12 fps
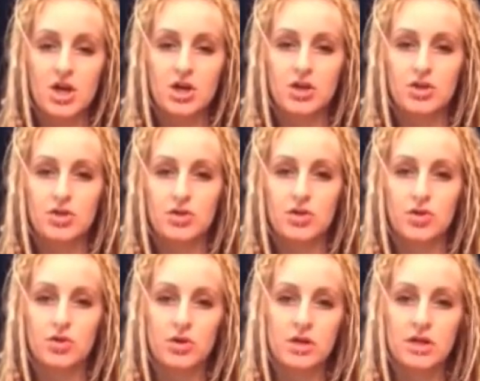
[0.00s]

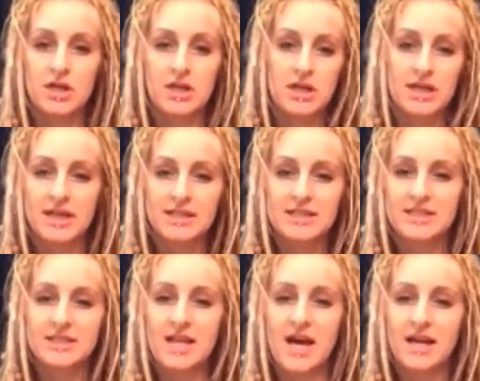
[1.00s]
You
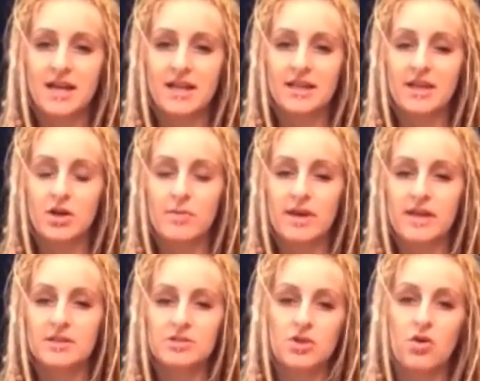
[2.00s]
snug it a little
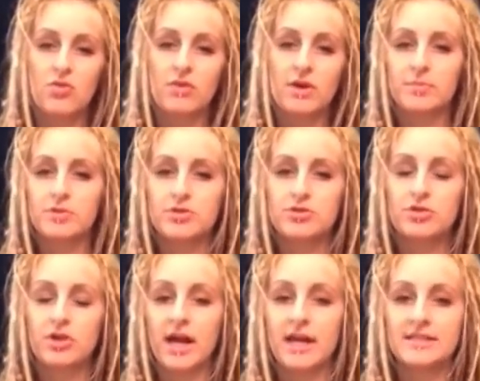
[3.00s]
bit, don't rip too
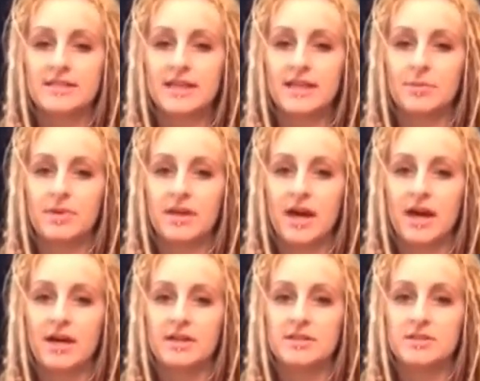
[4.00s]
crazy
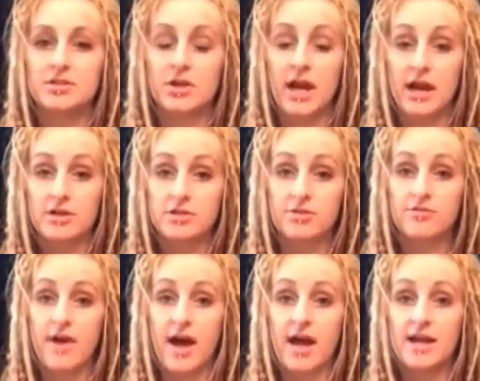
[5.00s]
because your hairs are
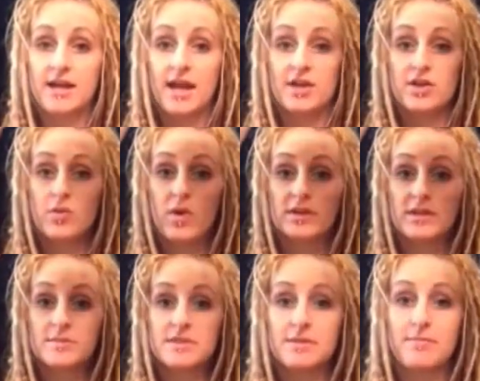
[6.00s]
fine and you want
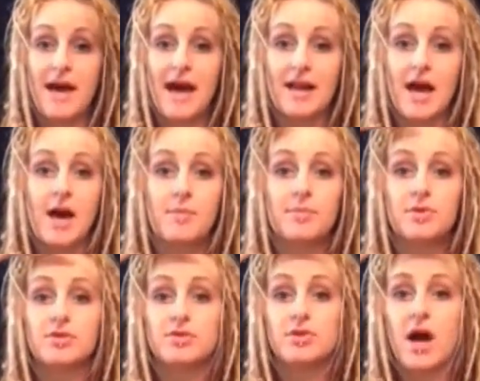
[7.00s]
them to mat up.
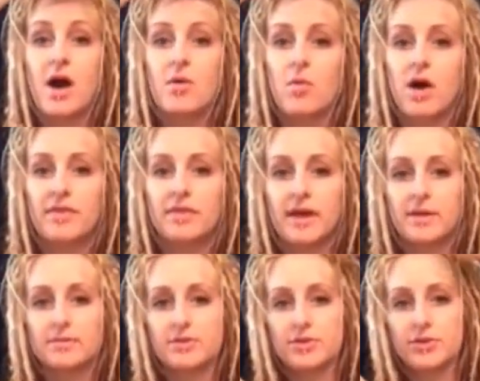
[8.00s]
You do not want
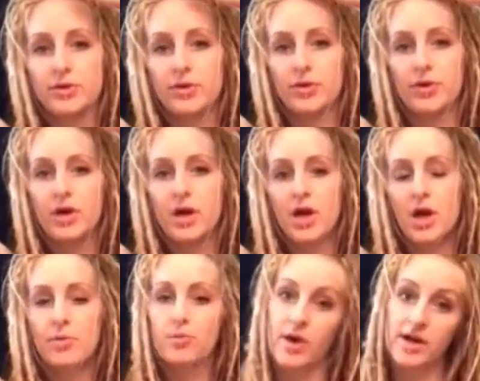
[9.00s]
them to
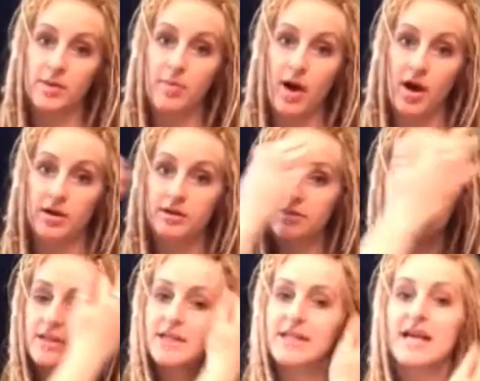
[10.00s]
break apart. You
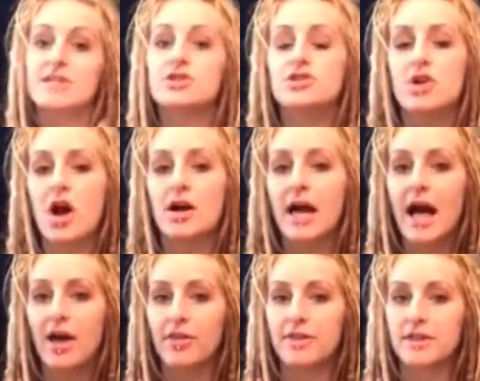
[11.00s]
need a nice, strong,
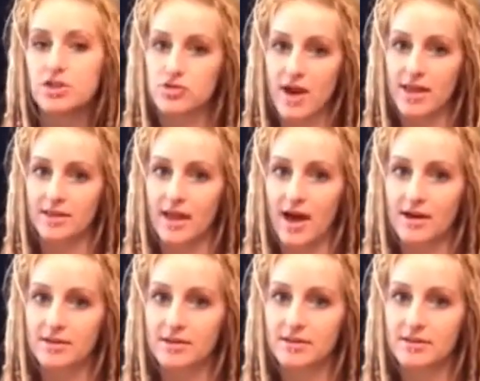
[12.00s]
healthy dreadlock.